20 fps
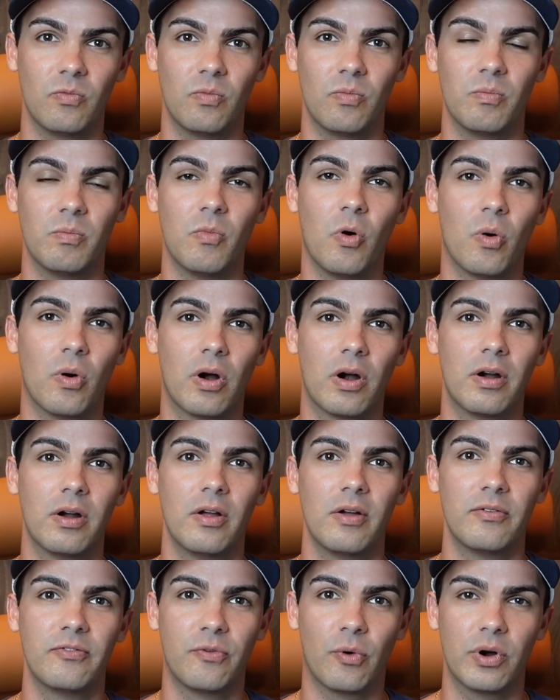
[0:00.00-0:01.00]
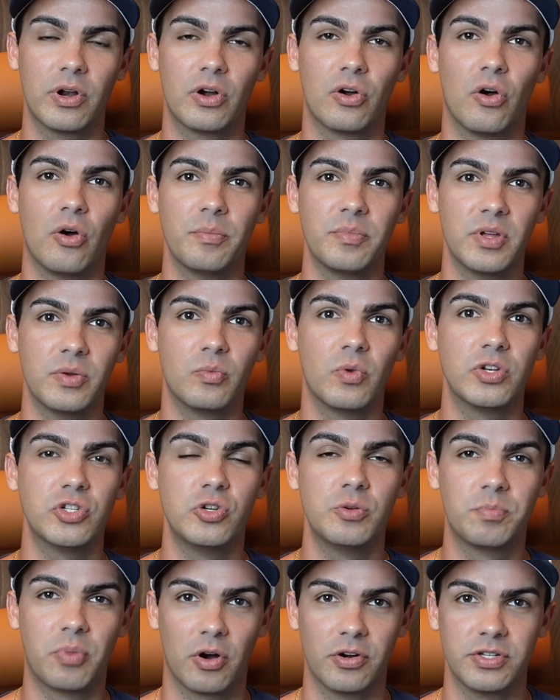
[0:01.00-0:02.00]
more for your home than what
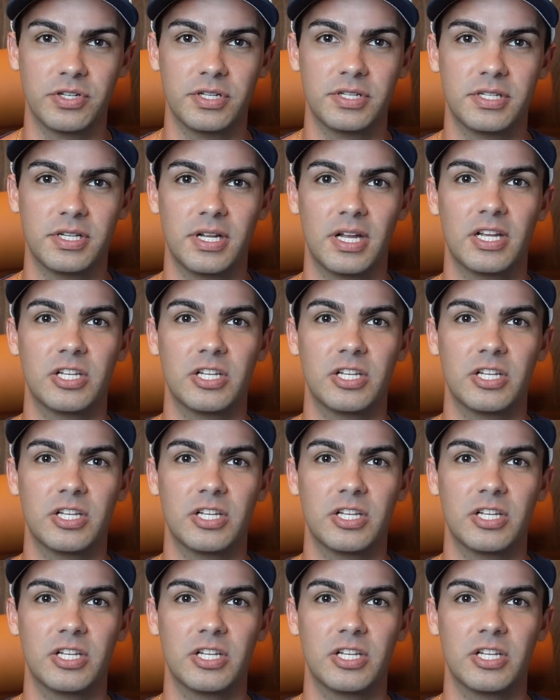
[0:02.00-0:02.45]
you purchased it.